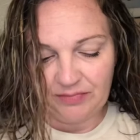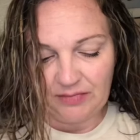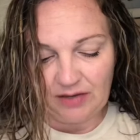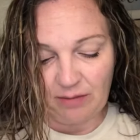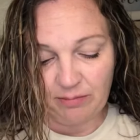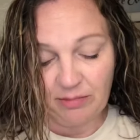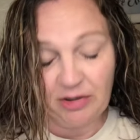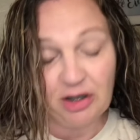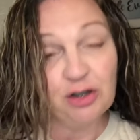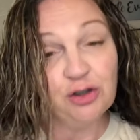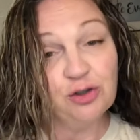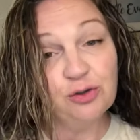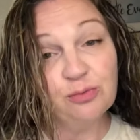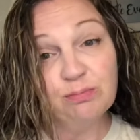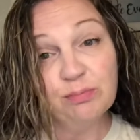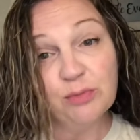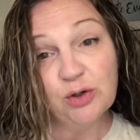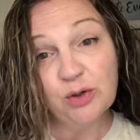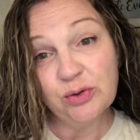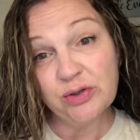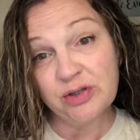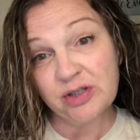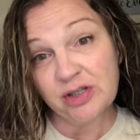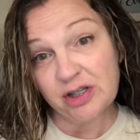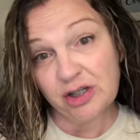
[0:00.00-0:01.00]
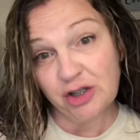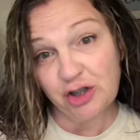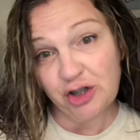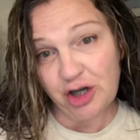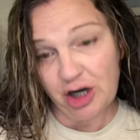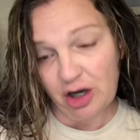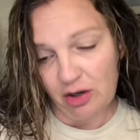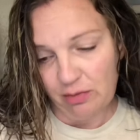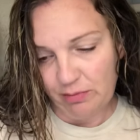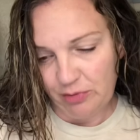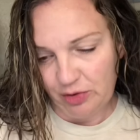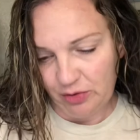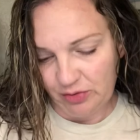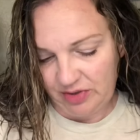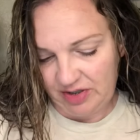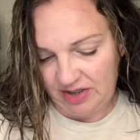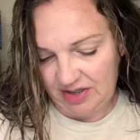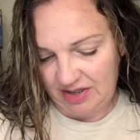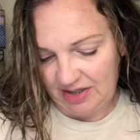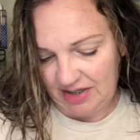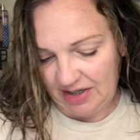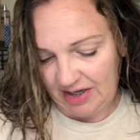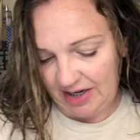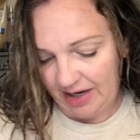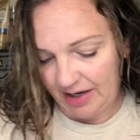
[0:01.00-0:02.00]
I'm going to do mousse gel mousse
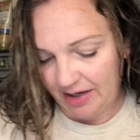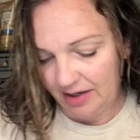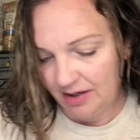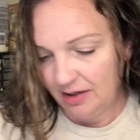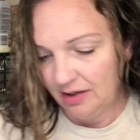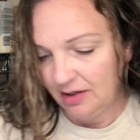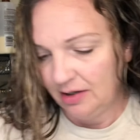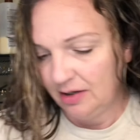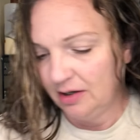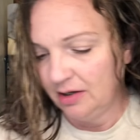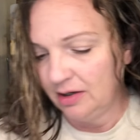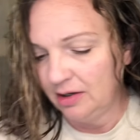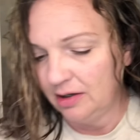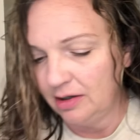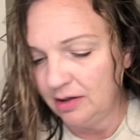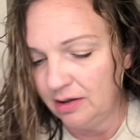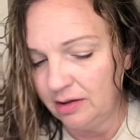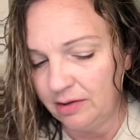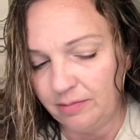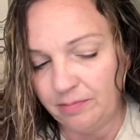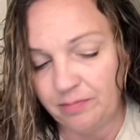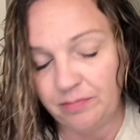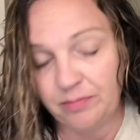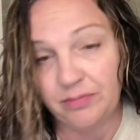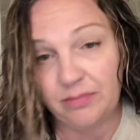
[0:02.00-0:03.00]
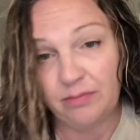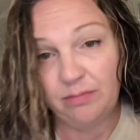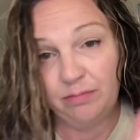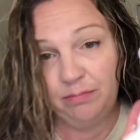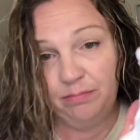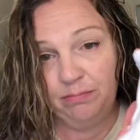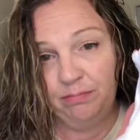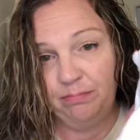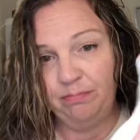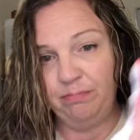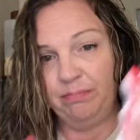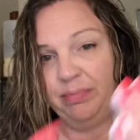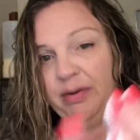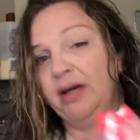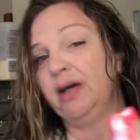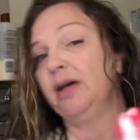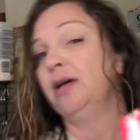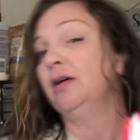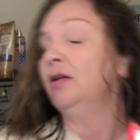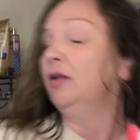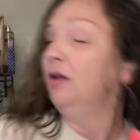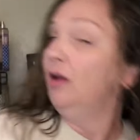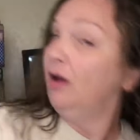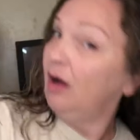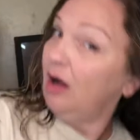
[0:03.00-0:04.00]
today. Big
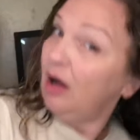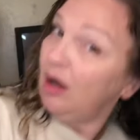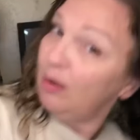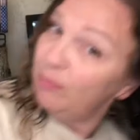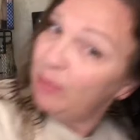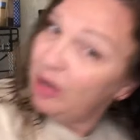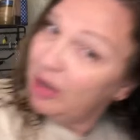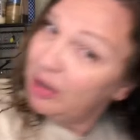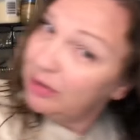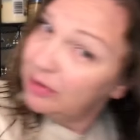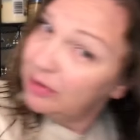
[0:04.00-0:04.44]
clob.